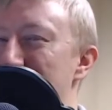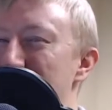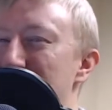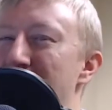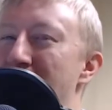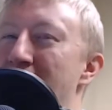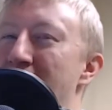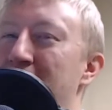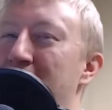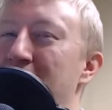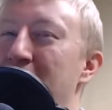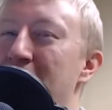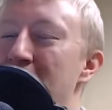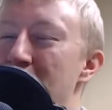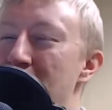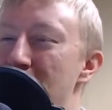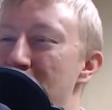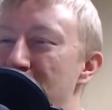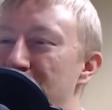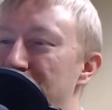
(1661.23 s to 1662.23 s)
matter.
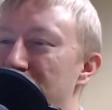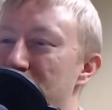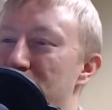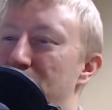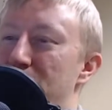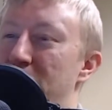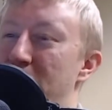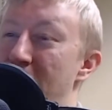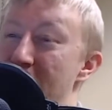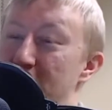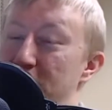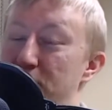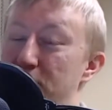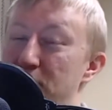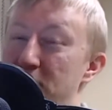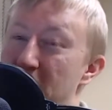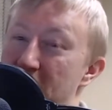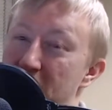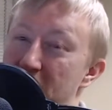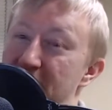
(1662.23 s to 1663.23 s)
But hey,
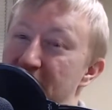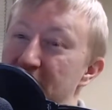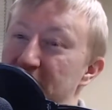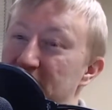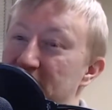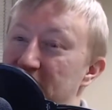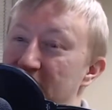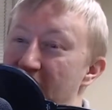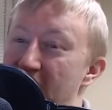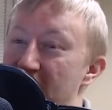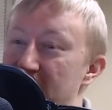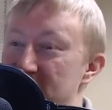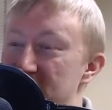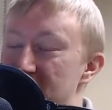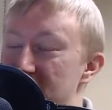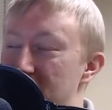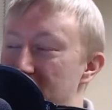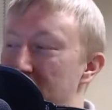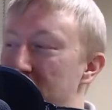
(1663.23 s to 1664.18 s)
$350,000 to go